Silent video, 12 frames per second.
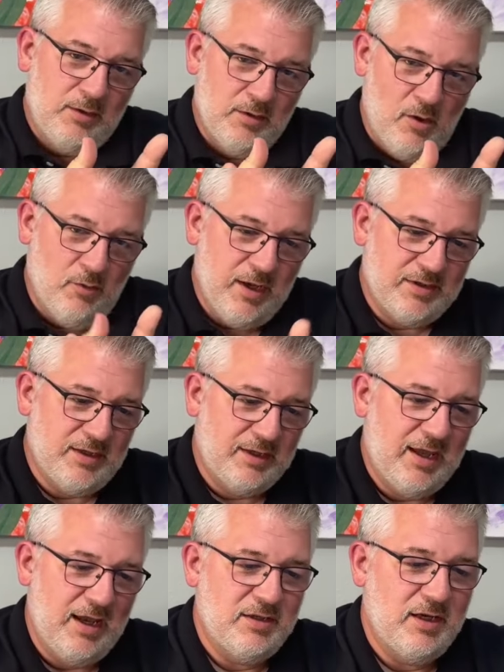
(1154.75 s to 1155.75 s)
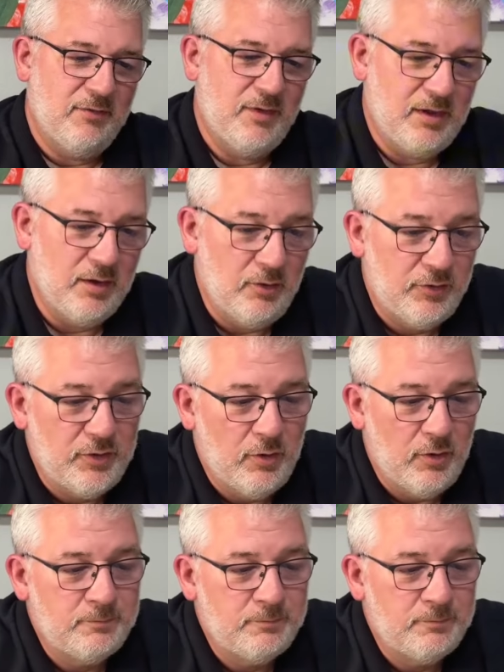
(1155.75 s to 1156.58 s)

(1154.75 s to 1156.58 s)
known as a KJVO. So